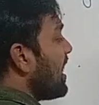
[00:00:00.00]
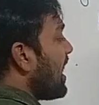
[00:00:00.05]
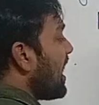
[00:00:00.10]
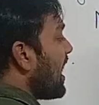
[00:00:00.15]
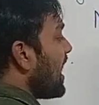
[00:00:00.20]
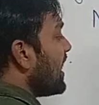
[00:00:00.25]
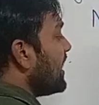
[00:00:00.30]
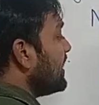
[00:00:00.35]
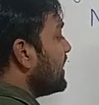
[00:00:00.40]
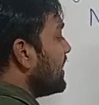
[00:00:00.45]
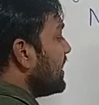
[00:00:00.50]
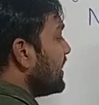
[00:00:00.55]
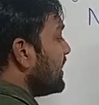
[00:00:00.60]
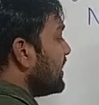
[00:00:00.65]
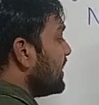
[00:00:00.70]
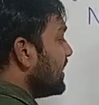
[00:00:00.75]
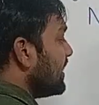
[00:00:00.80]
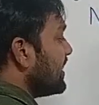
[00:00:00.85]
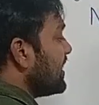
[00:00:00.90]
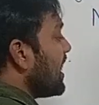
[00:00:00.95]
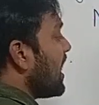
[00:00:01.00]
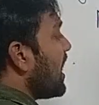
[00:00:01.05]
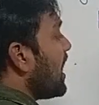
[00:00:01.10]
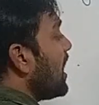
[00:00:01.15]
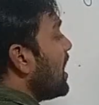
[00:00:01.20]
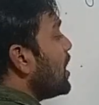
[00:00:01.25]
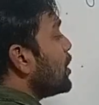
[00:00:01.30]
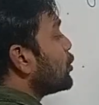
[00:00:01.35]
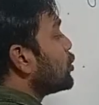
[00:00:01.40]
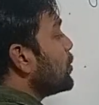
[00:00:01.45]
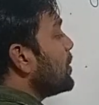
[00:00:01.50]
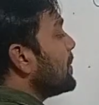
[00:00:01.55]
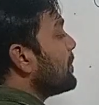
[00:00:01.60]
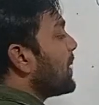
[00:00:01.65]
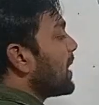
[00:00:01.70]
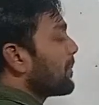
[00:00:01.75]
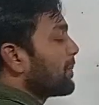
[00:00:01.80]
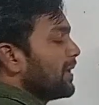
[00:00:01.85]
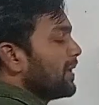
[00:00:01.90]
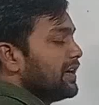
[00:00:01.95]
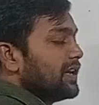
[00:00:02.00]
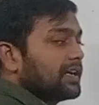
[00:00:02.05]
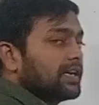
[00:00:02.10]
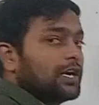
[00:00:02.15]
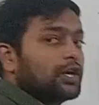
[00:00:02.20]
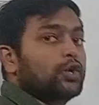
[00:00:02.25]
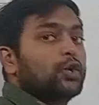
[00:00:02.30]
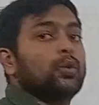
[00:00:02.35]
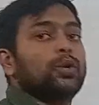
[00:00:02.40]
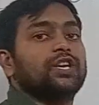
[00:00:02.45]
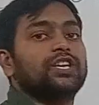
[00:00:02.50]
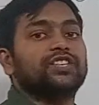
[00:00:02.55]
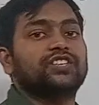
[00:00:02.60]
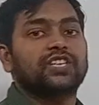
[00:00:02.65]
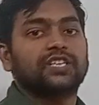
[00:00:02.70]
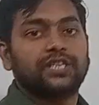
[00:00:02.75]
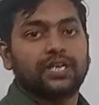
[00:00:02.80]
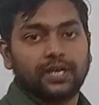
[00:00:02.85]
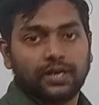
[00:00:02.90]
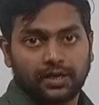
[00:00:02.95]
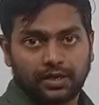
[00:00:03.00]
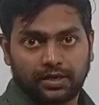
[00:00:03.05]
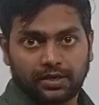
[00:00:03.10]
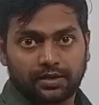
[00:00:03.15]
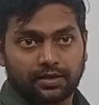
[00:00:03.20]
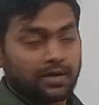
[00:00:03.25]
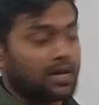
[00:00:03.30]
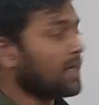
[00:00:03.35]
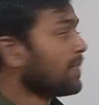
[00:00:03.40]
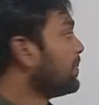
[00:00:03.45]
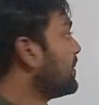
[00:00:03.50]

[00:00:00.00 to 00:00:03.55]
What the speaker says: and area to be perpendicular to each other.